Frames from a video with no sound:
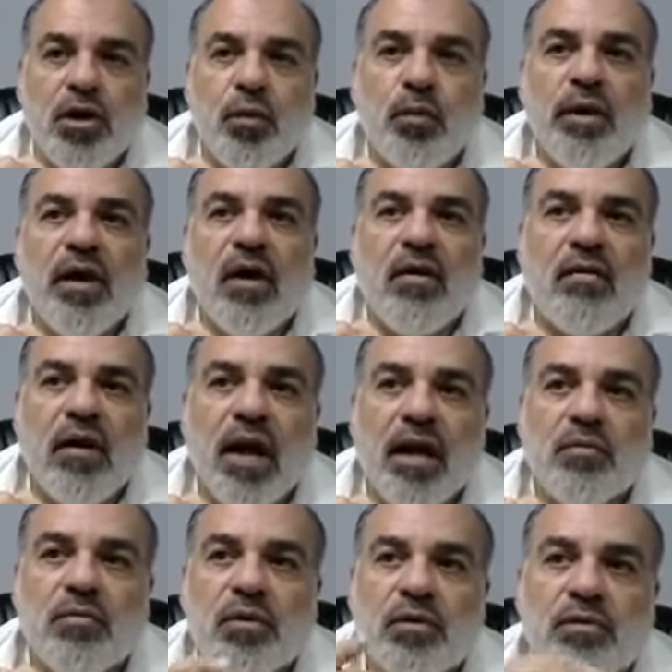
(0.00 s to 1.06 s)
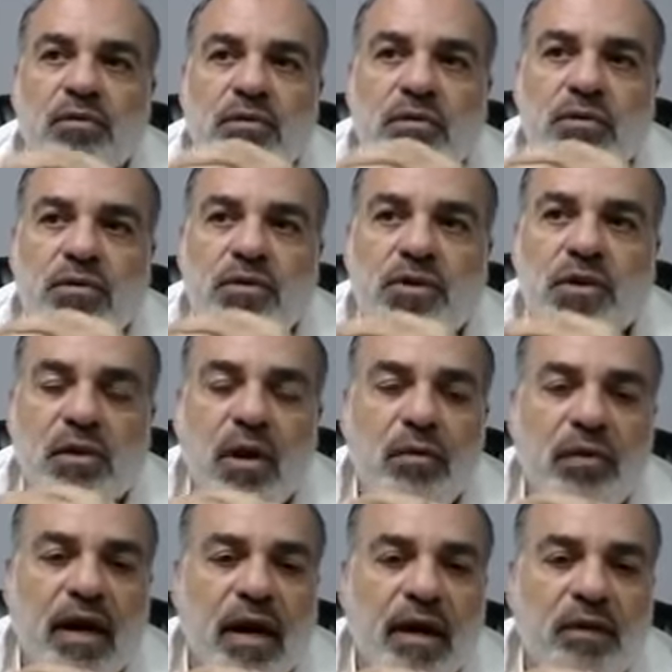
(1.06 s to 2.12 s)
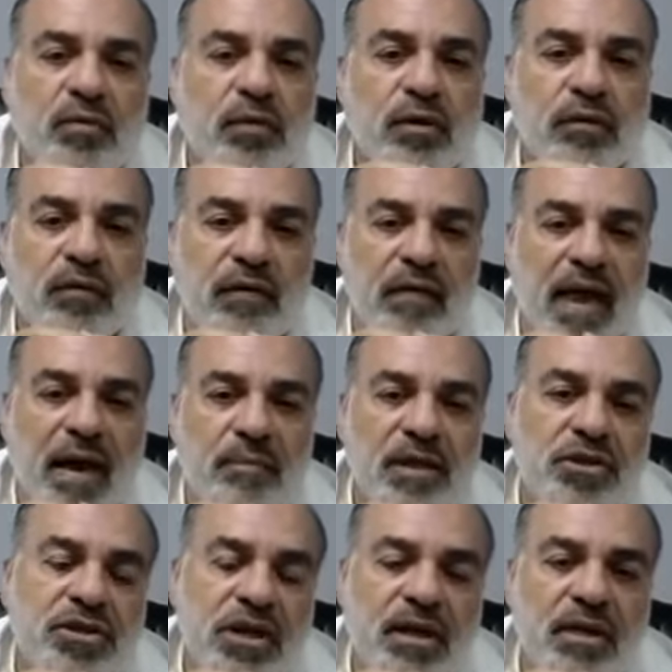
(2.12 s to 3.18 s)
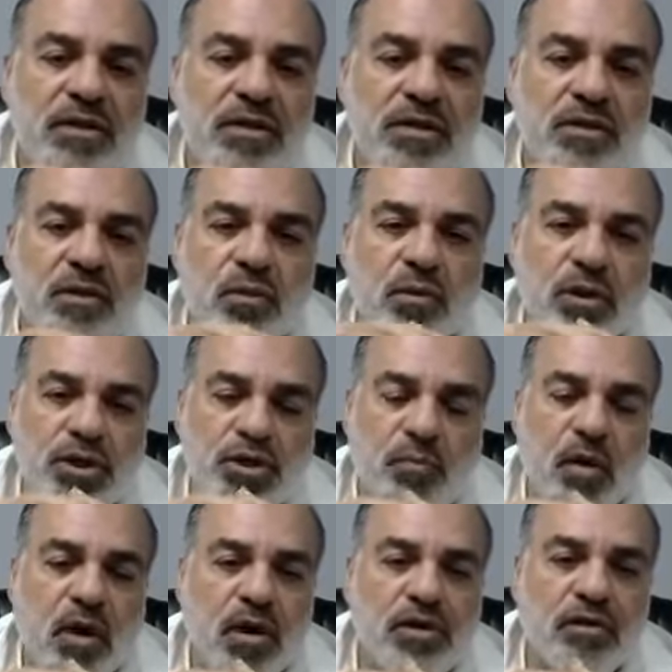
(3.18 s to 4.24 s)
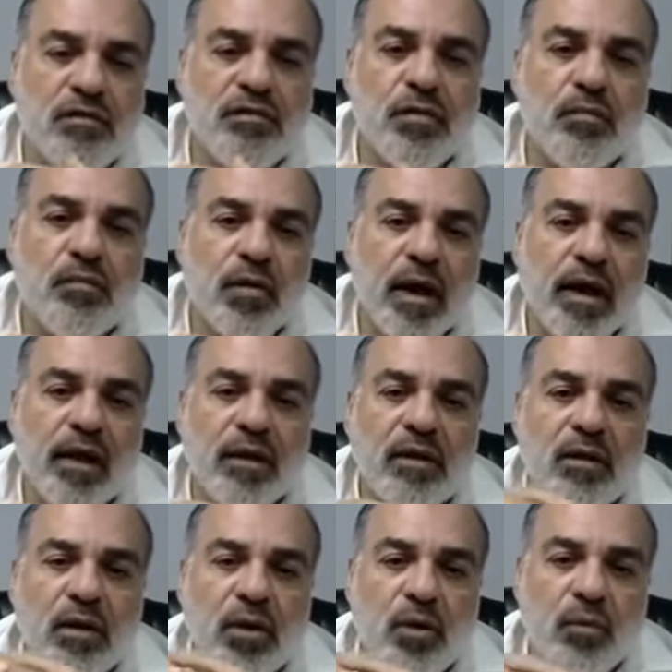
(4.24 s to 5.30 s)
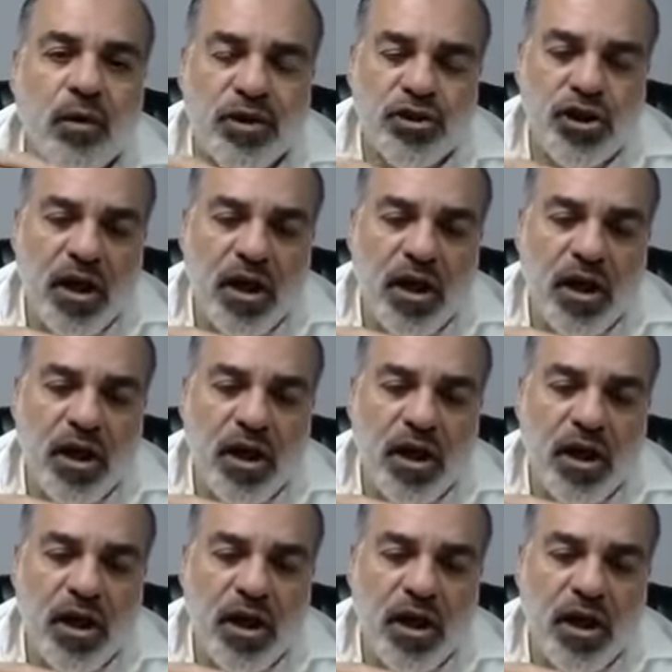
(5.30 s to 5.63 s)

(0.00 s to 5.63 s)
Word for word: We are able to locate where the damage is, which part of the brain, what